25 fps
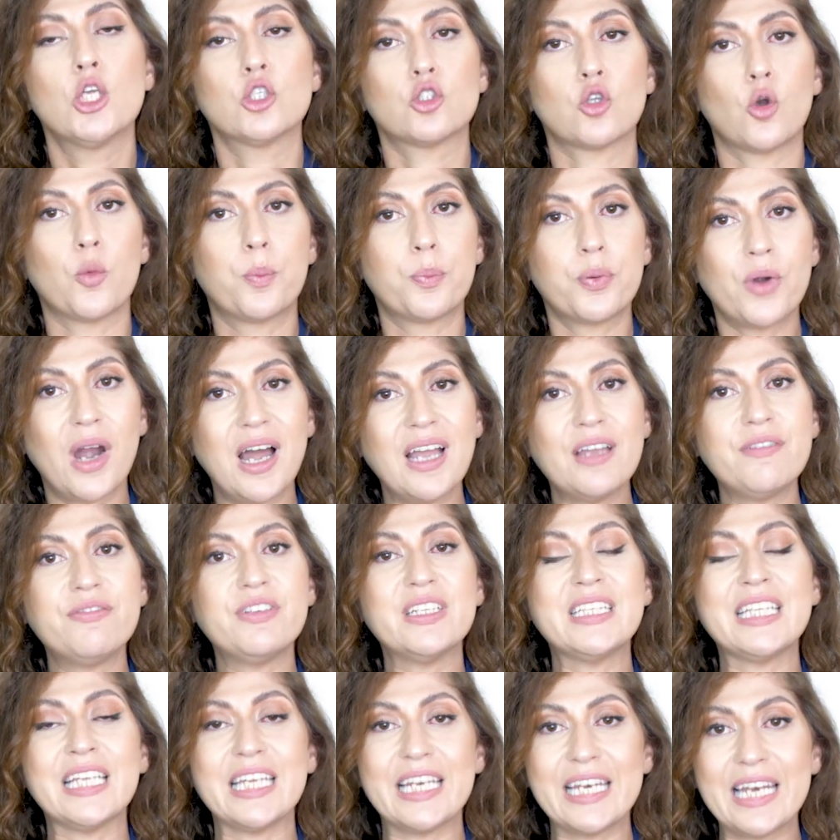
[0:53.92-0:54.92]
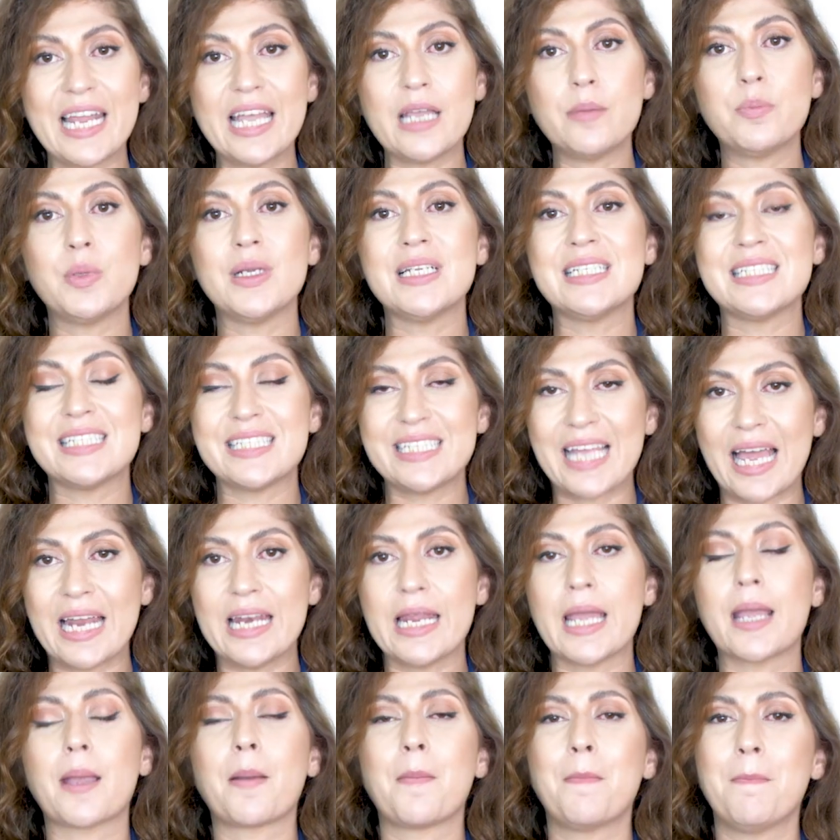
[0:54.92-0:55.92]
So private label
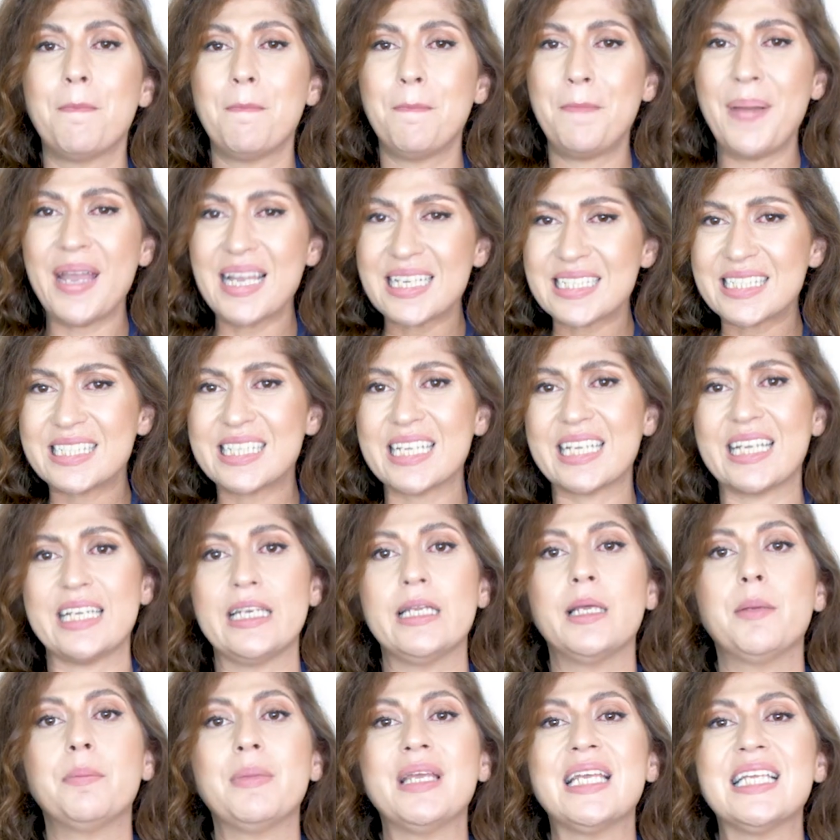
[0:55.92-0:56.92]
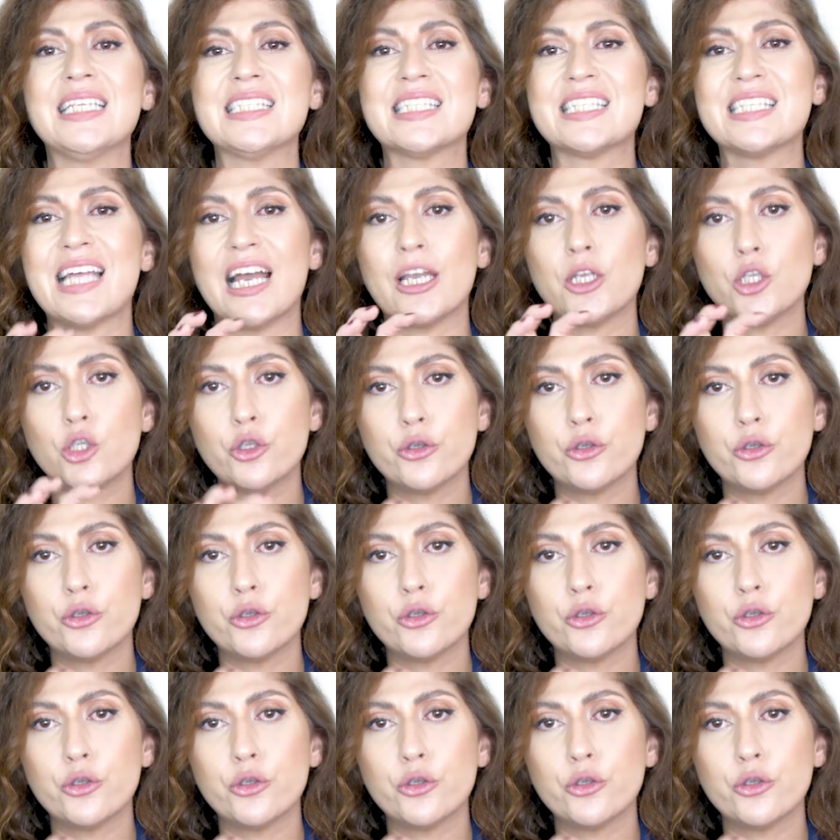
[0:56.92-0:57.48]
selling basically means that